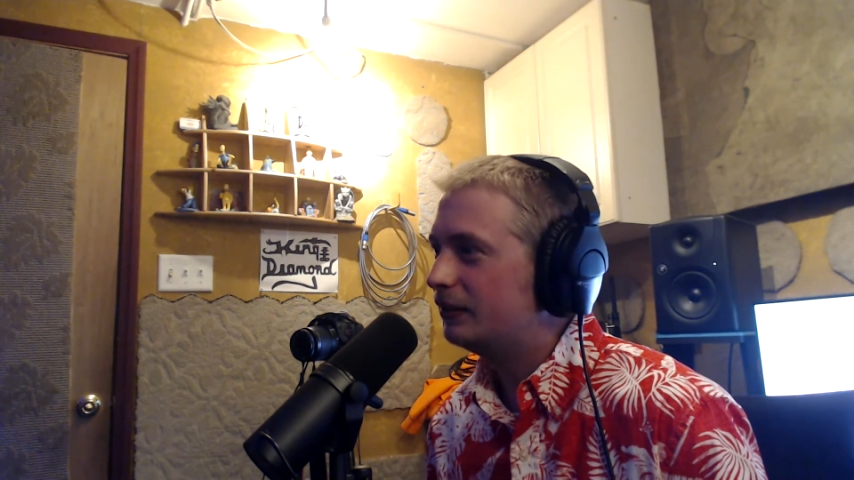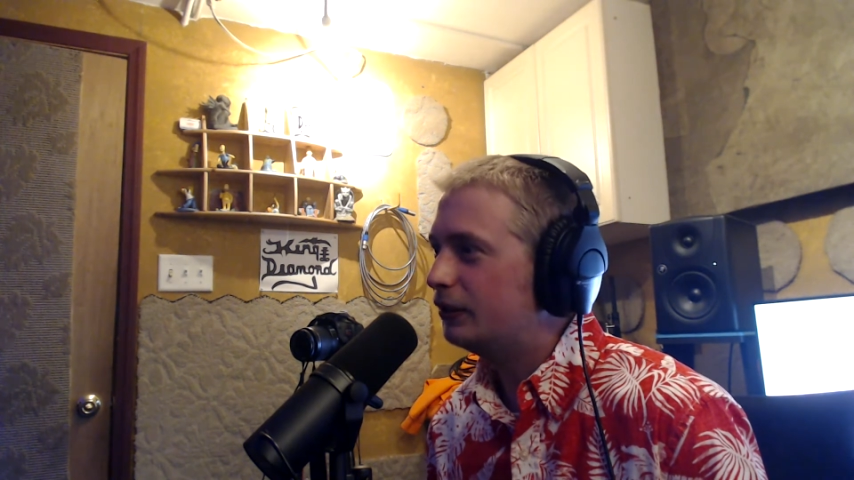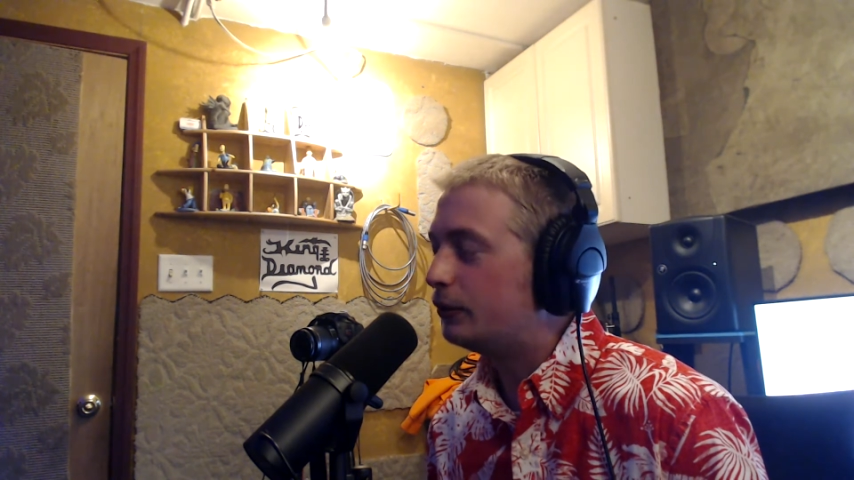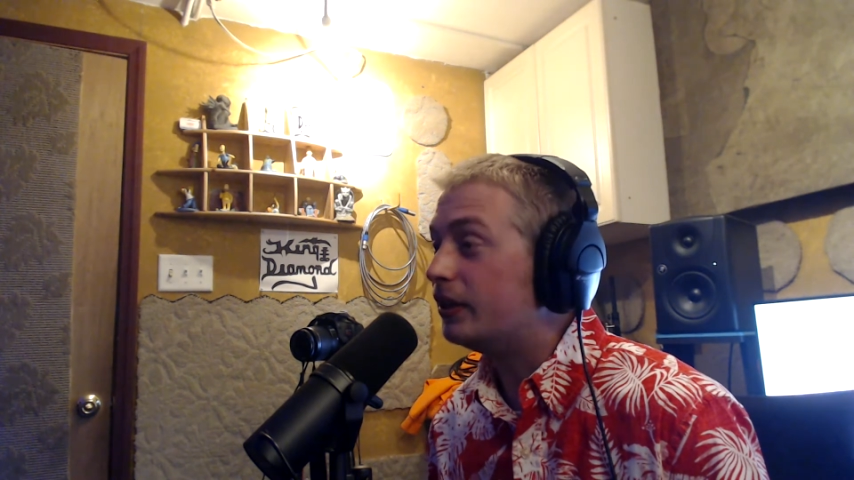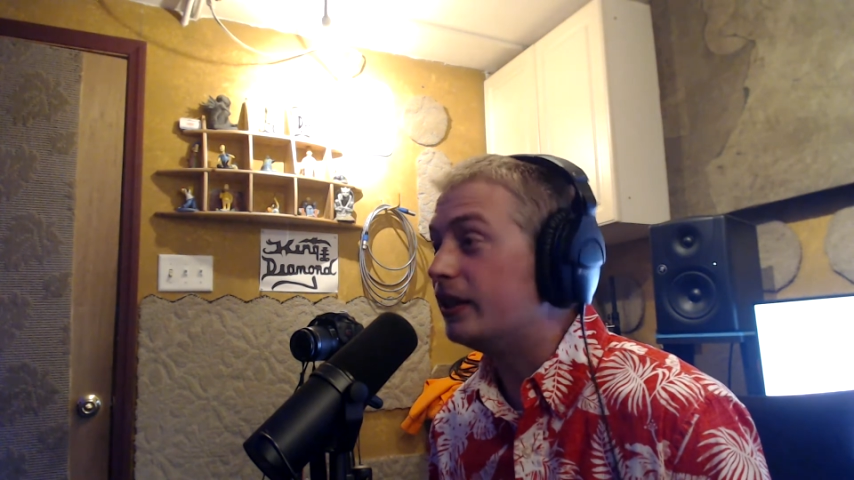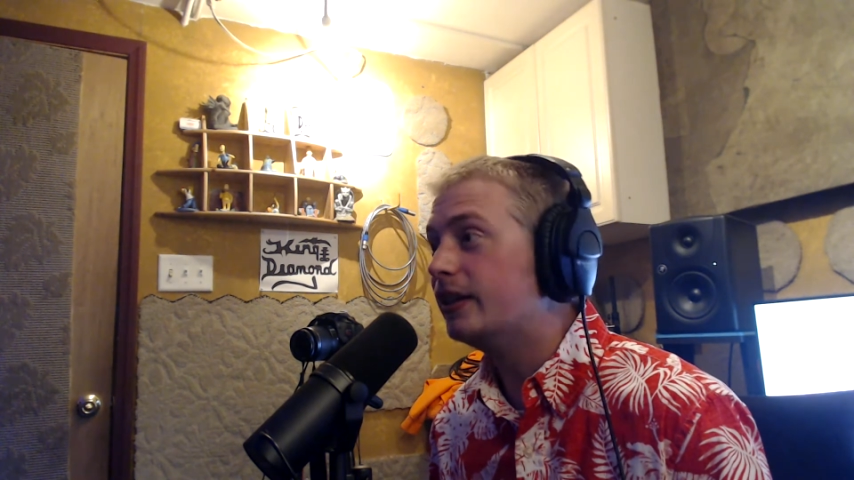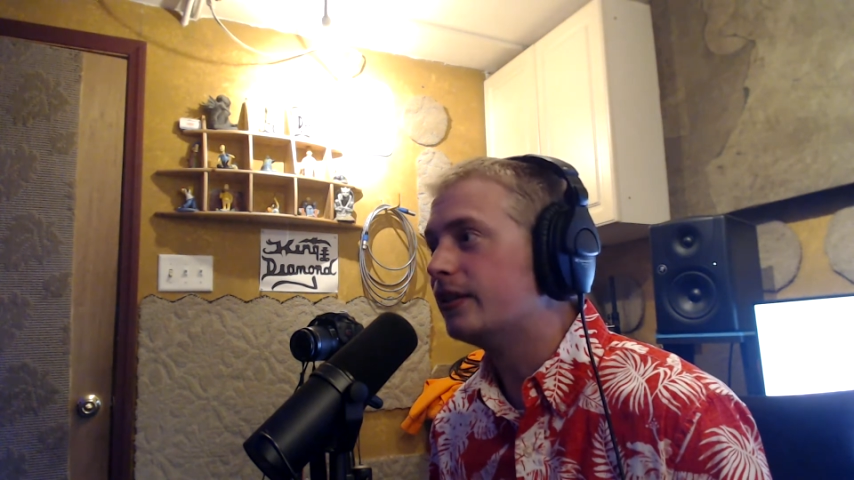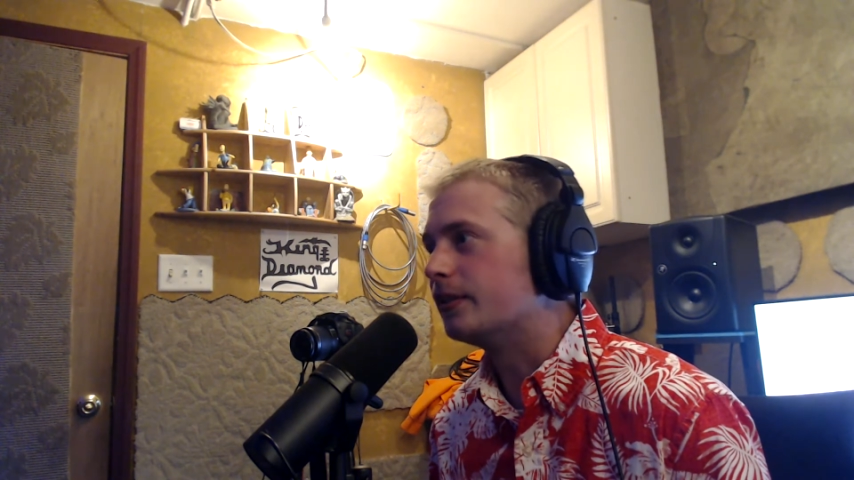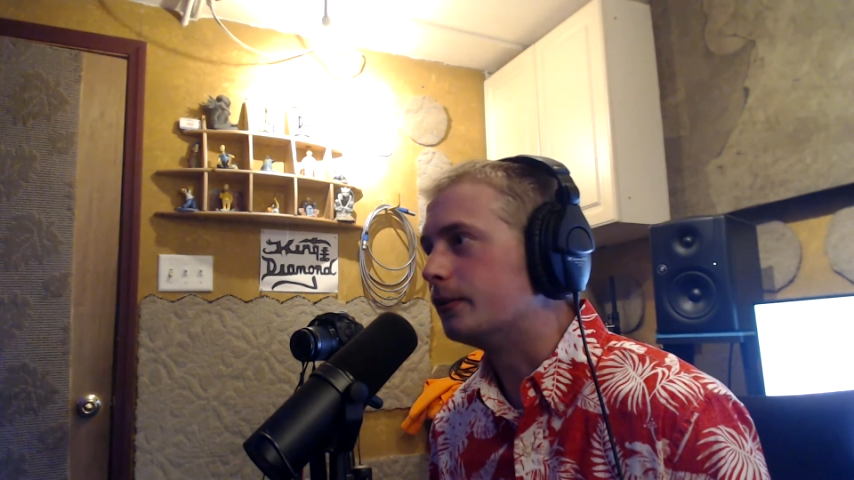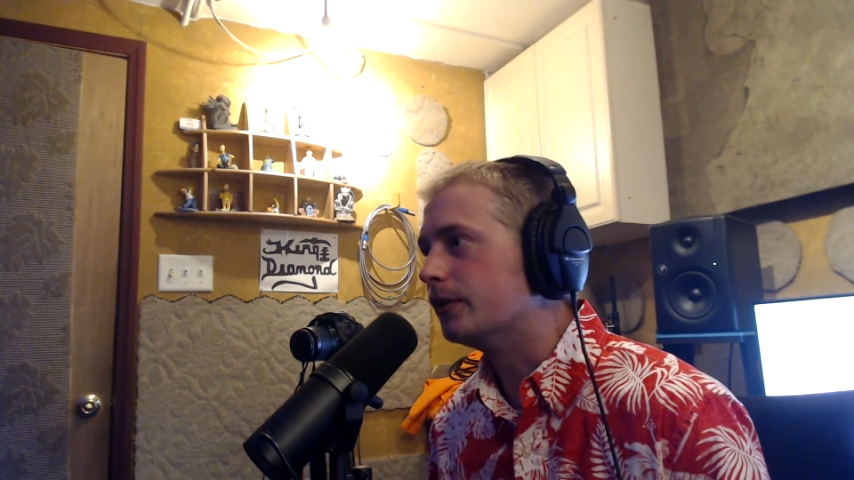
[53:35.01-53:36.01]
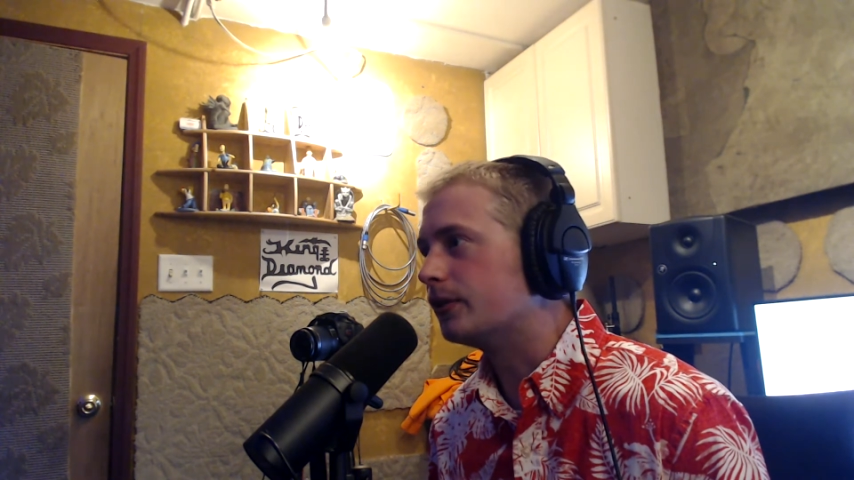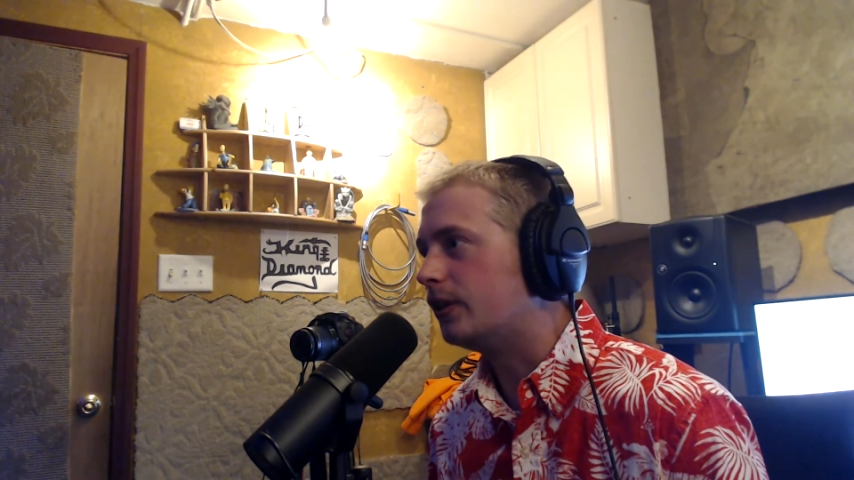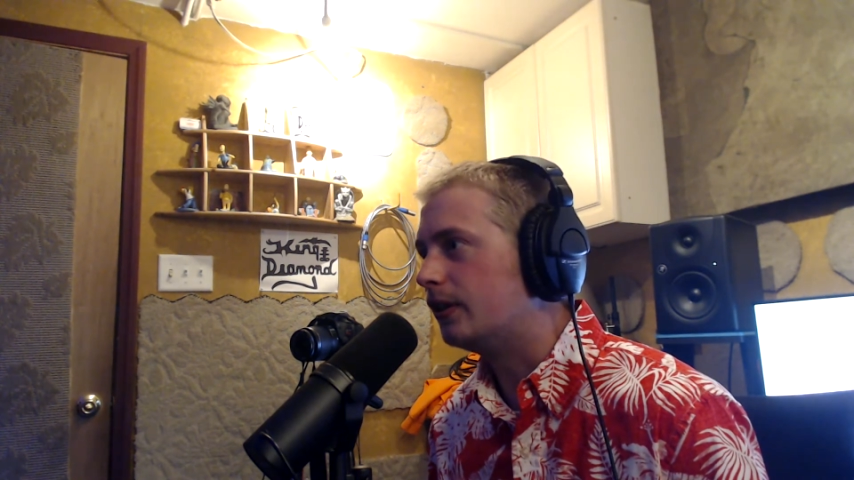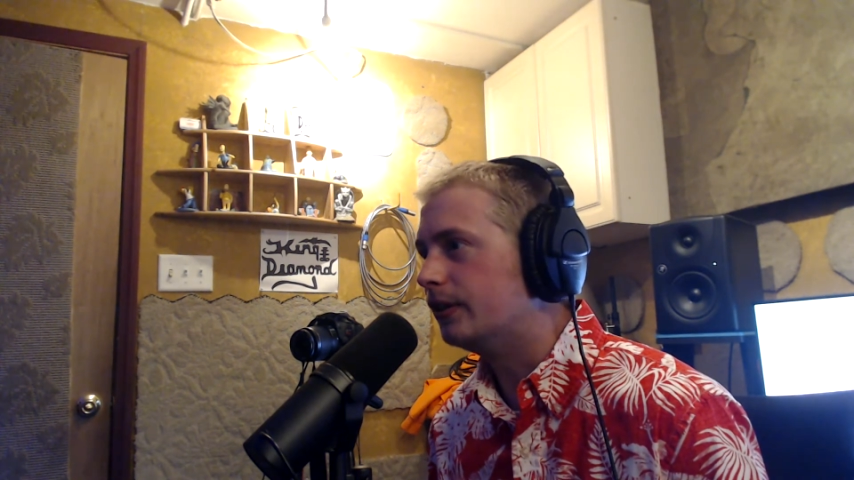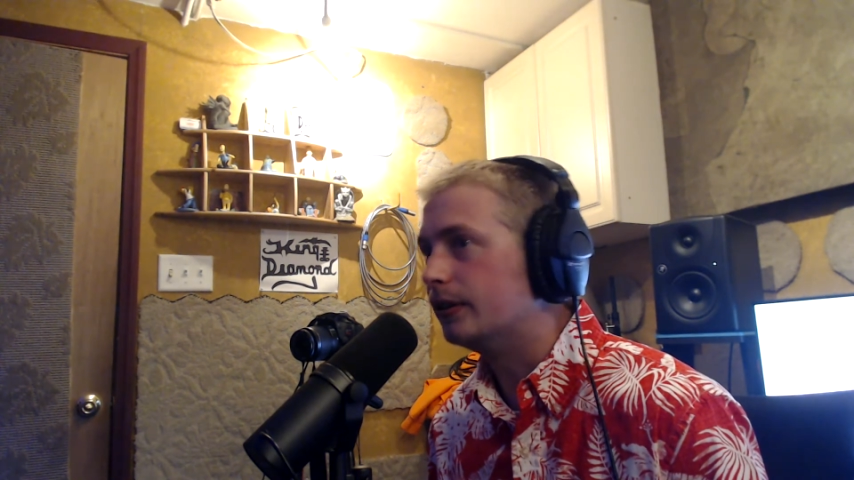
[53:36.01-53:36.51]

you can hear the real song